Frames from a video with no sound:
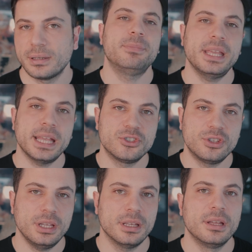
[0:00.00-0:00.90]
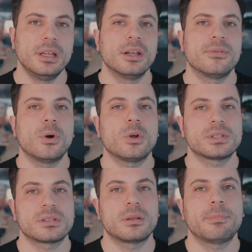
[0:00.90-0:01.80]
PhD
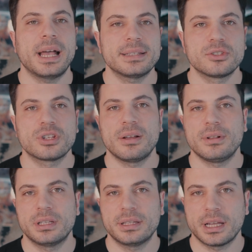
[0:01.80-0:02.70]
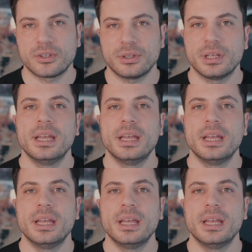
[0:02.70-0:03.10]
focuses on passage-level detection,